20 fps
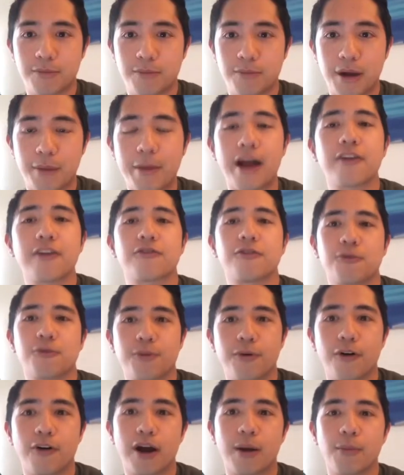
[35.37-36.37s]
my master's
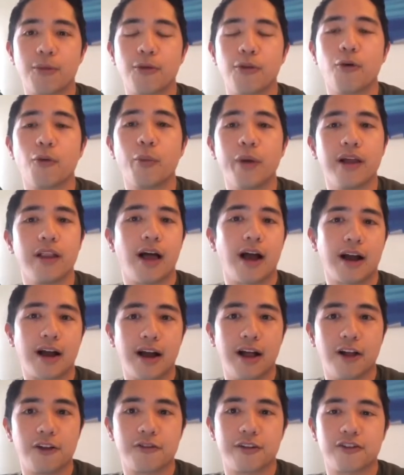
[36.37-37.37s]
program through the Wheelock
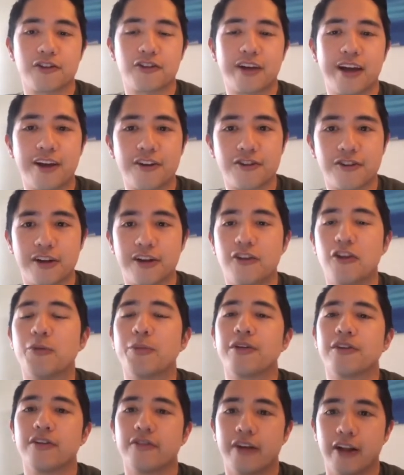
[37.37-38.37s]
College of Education and
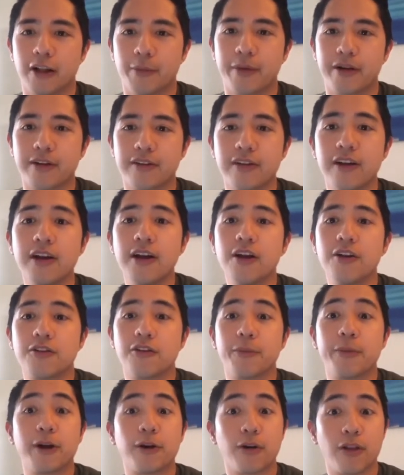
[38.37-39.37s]
Human Development. So
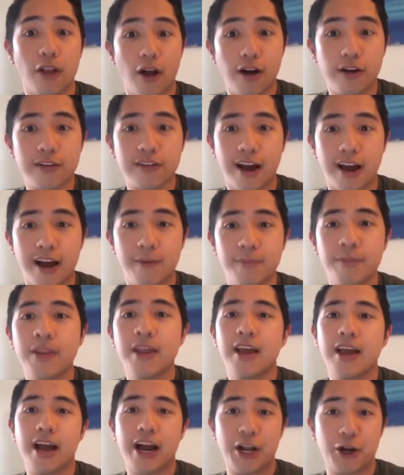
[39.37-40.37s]
I've been here a long time.
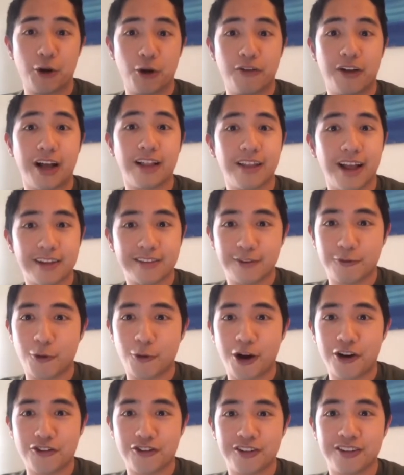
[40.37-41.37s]
I know you've got lots of
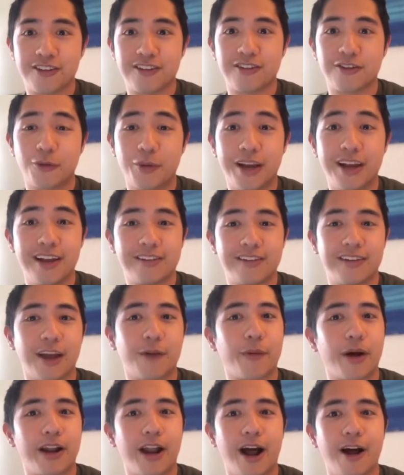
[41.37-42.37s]
questions, so we can get to
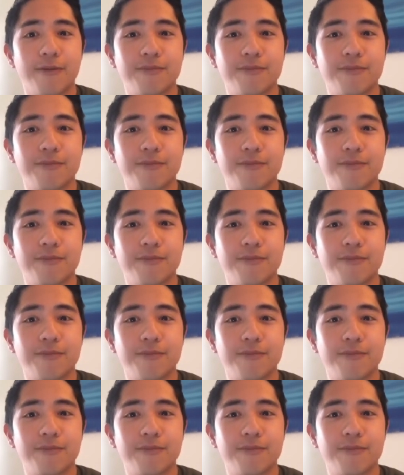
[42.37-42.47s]
that right now.